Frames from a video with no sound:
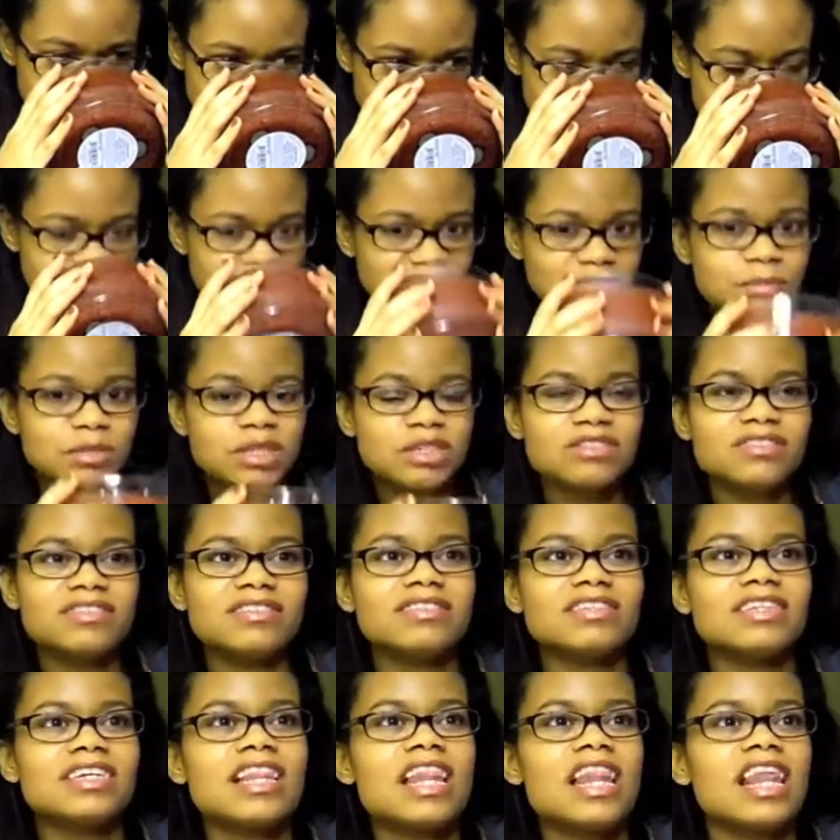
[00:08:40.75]
smells
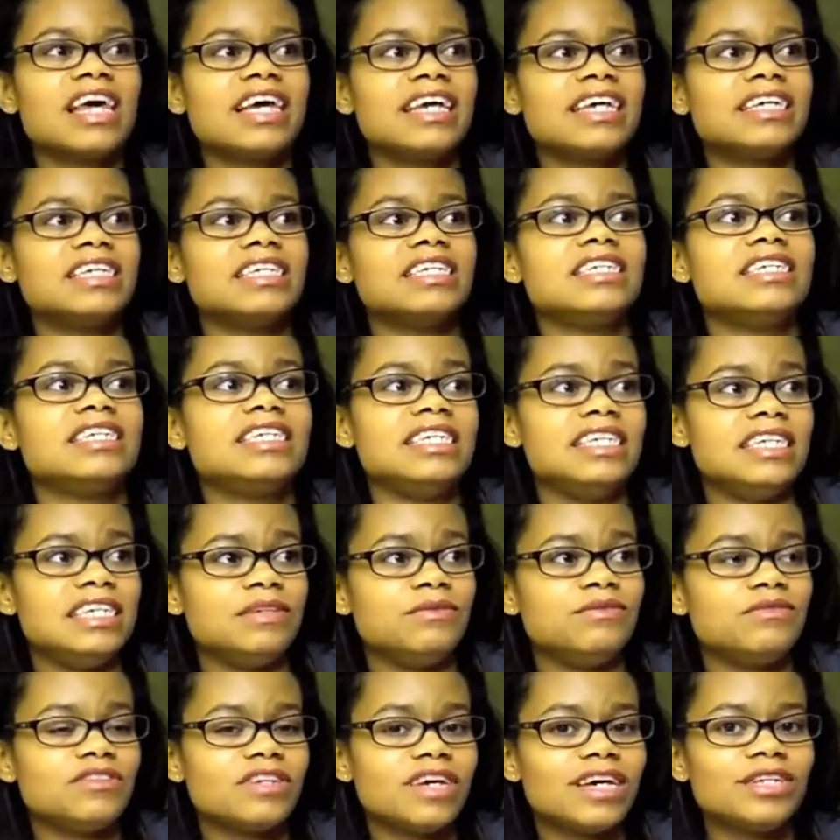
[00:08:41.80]
like
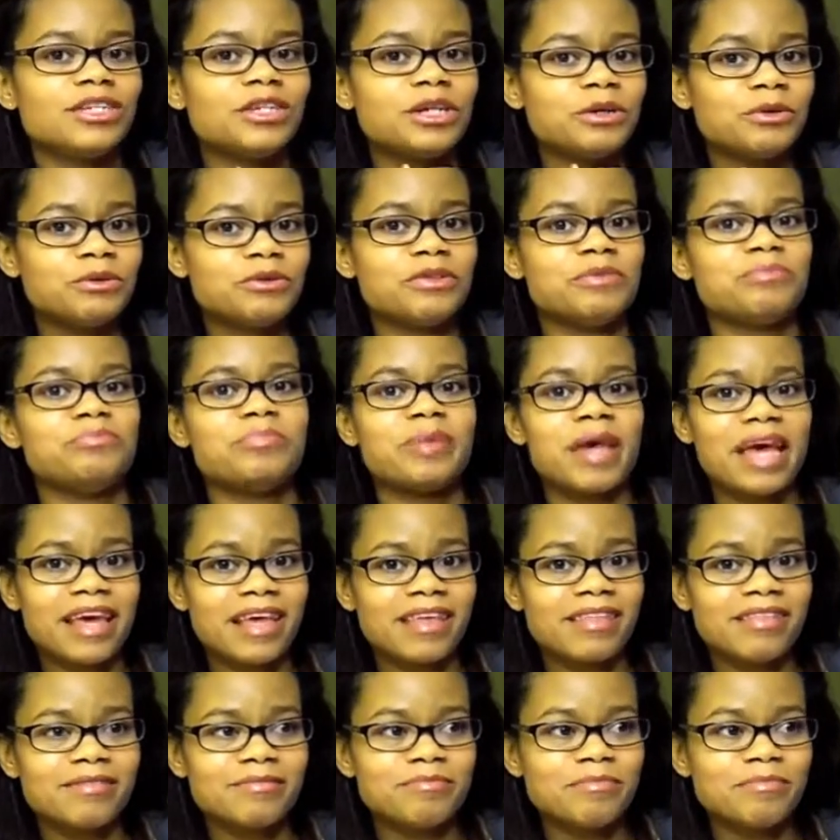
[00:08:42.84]
leaves. I know that Bath